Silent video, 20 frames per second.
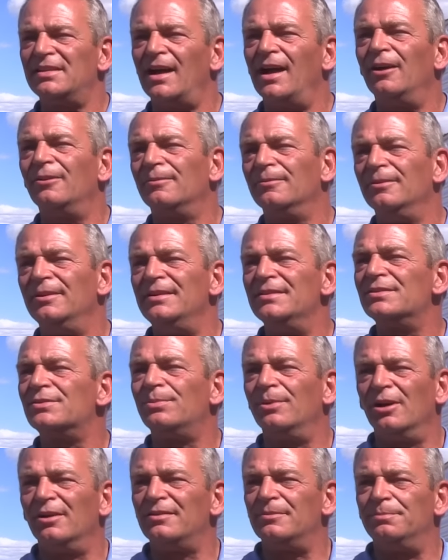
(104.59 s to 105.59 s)
tower
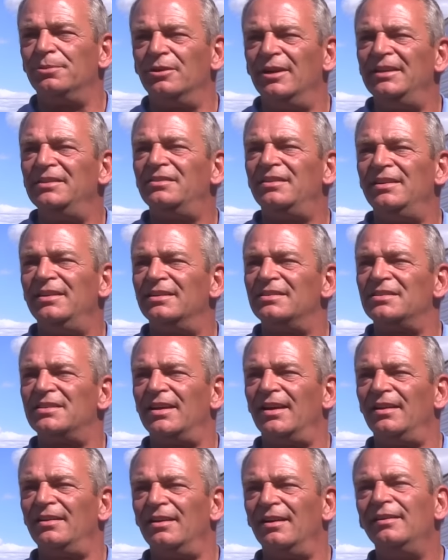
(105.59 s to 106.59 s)
is, where to point the
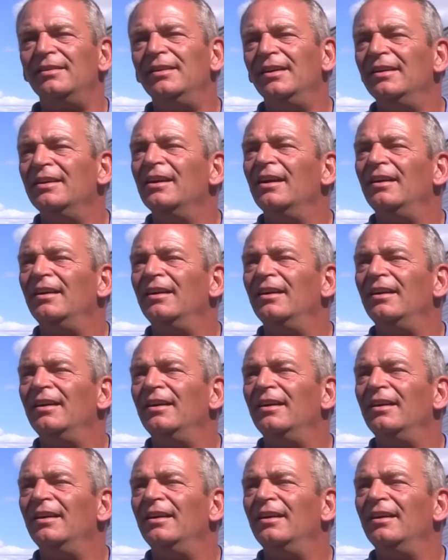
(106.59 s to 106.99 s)
antenna.